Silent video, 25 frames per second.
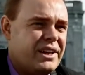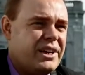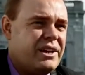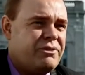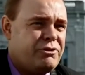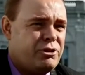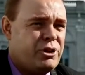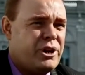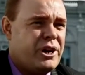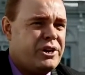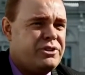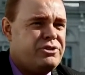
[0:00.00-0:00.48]

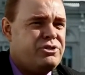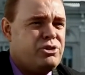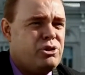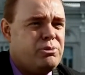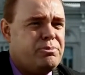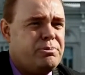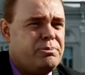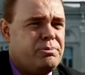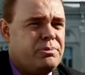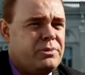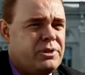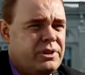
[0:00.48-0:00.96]
If you had
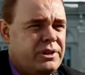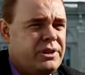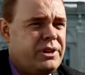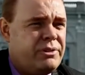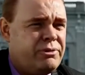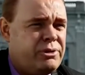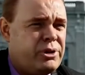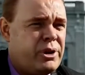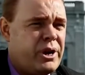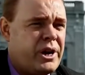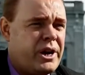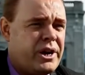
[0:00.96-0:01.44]
two
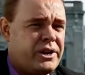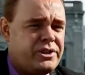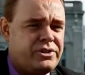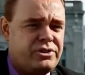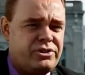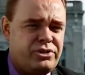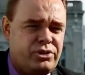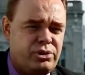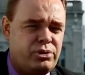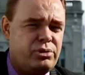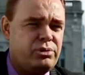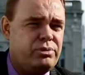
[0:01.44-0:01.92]
if you
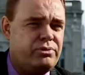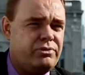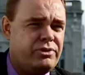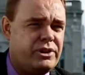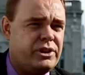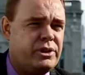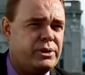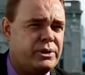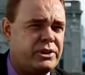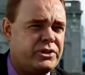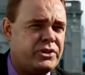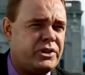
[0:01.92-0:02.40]
had two
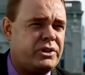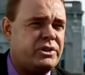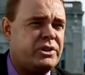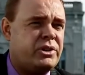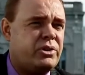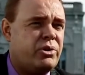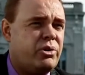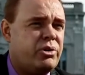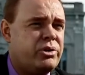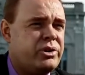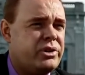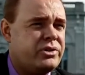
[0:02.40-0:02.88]
video cassette
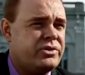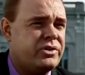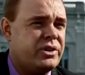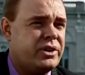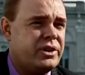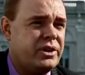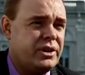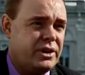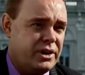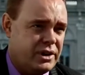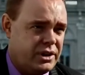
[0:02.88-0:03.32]
recorders,